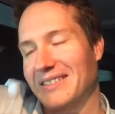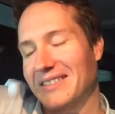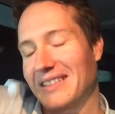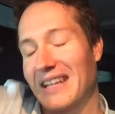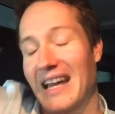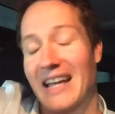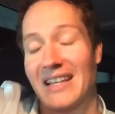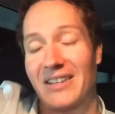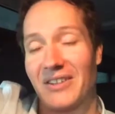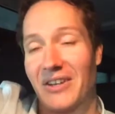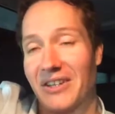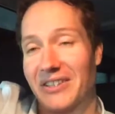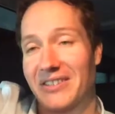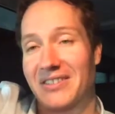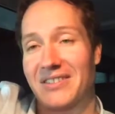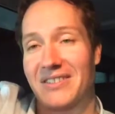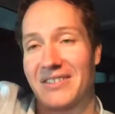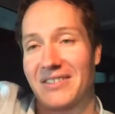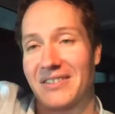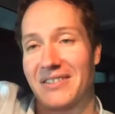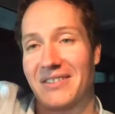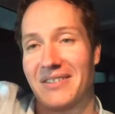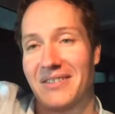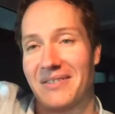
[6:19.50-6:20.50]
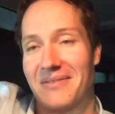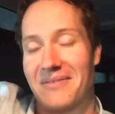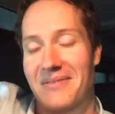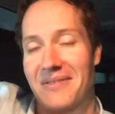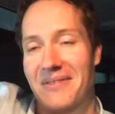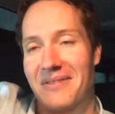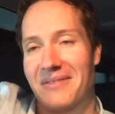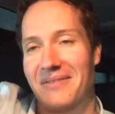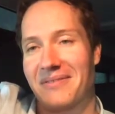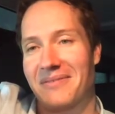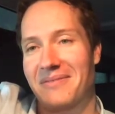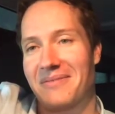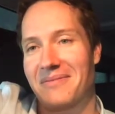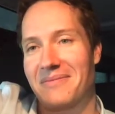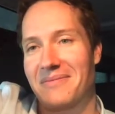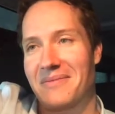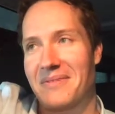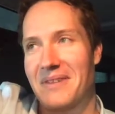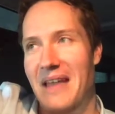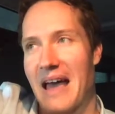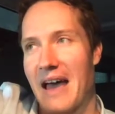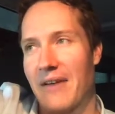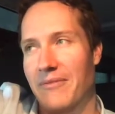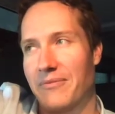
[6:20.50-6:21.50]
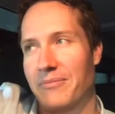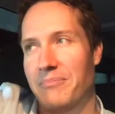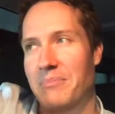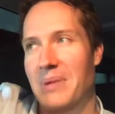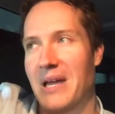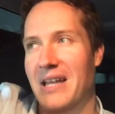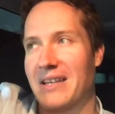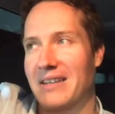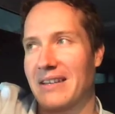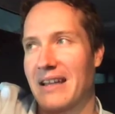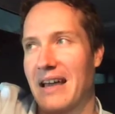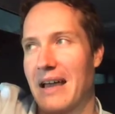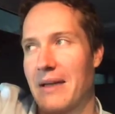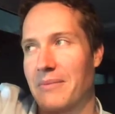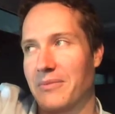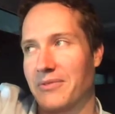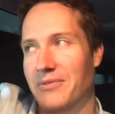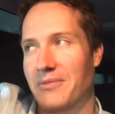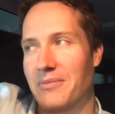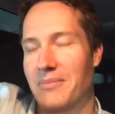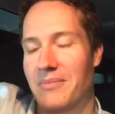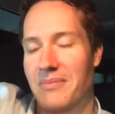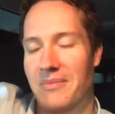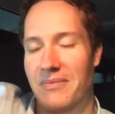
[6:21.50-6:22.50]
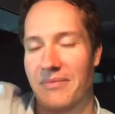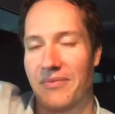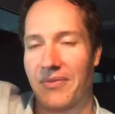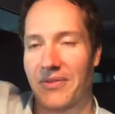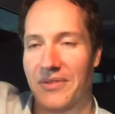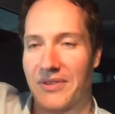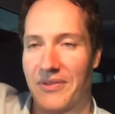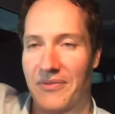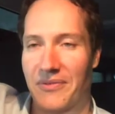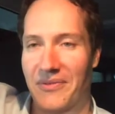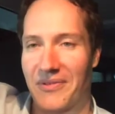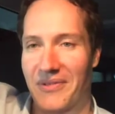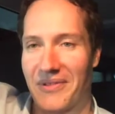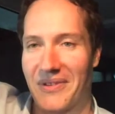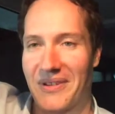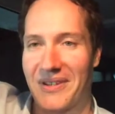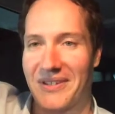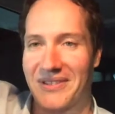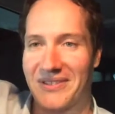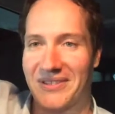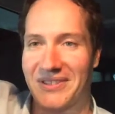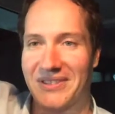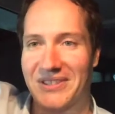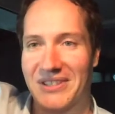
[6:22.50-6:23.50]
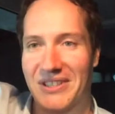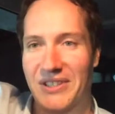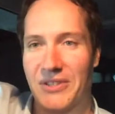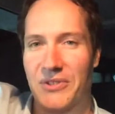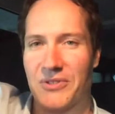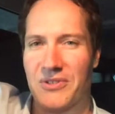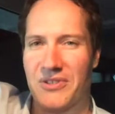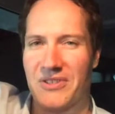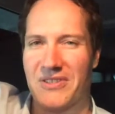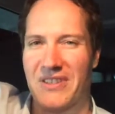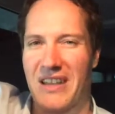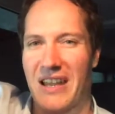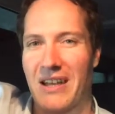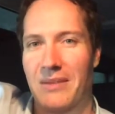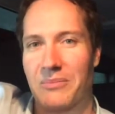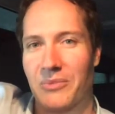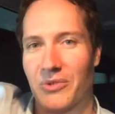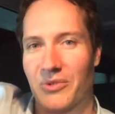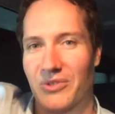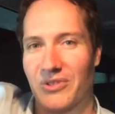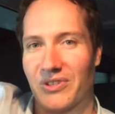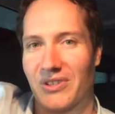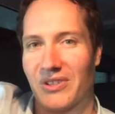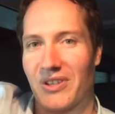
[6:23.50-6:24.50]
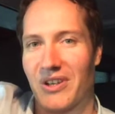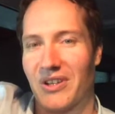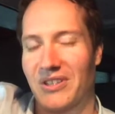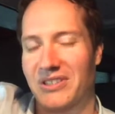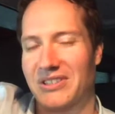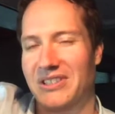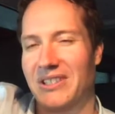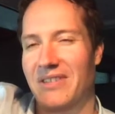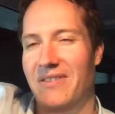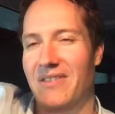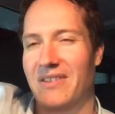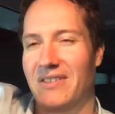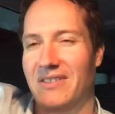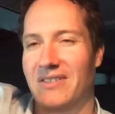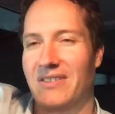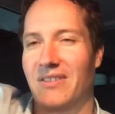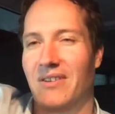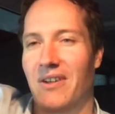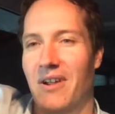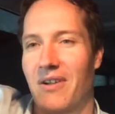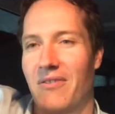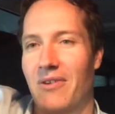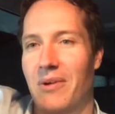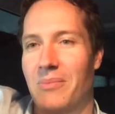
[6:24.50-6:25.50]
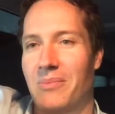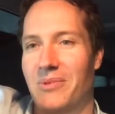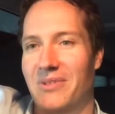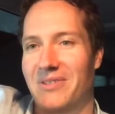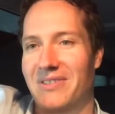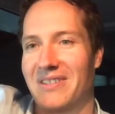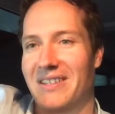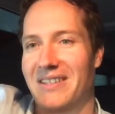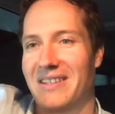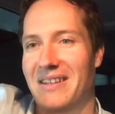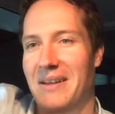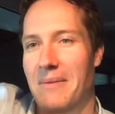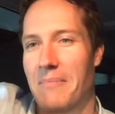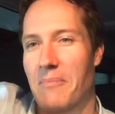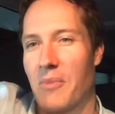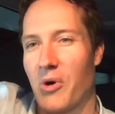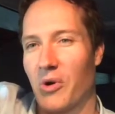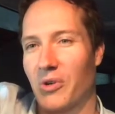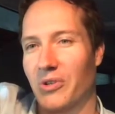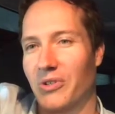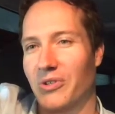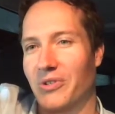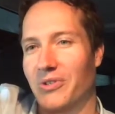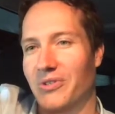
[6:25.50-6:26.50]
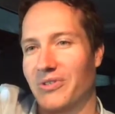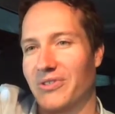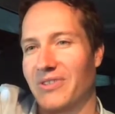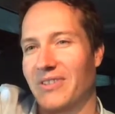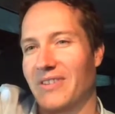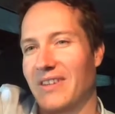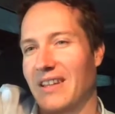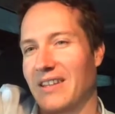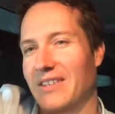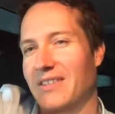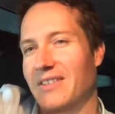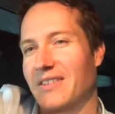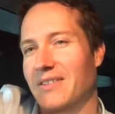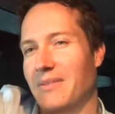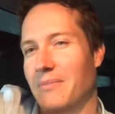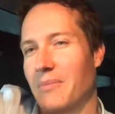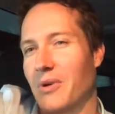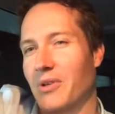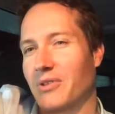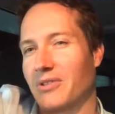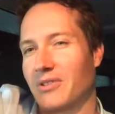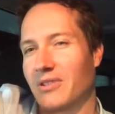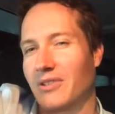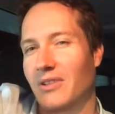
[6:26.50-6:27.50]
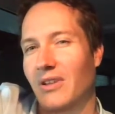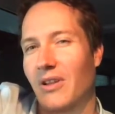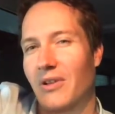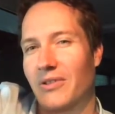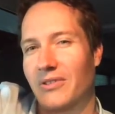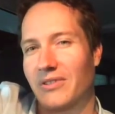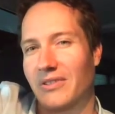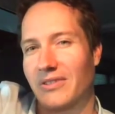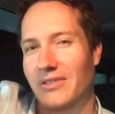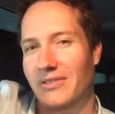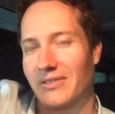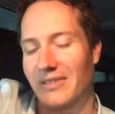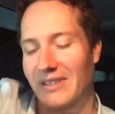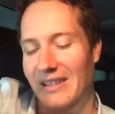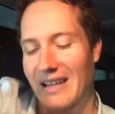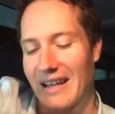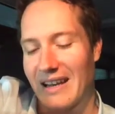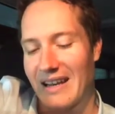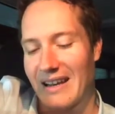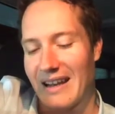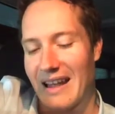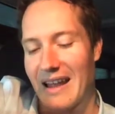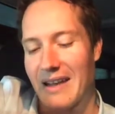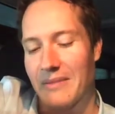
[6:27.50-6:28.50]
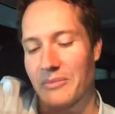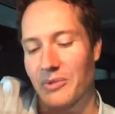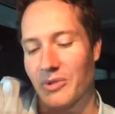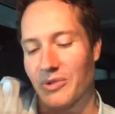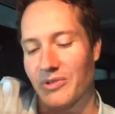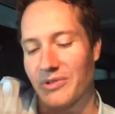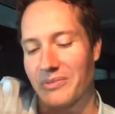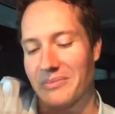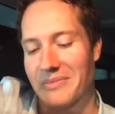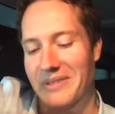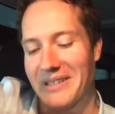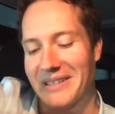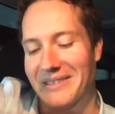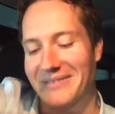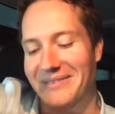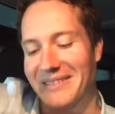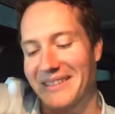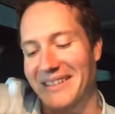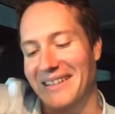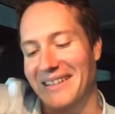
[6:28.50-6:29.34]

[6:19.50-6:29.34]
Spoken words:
Kate likes to have pet names for different things, and she uses animals a lot. She thinks that I represent a mongoose, and that's the most closely related animal to me.